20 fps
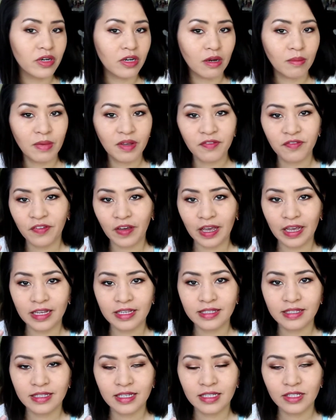it on my
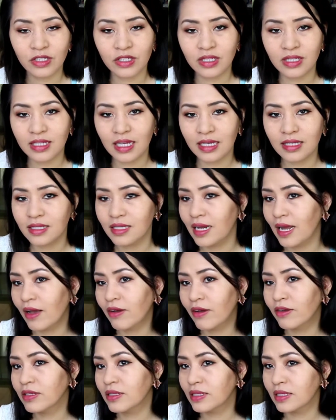face and just test it
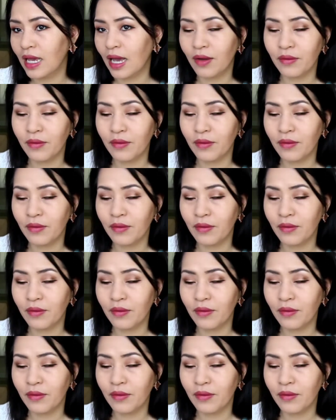out and see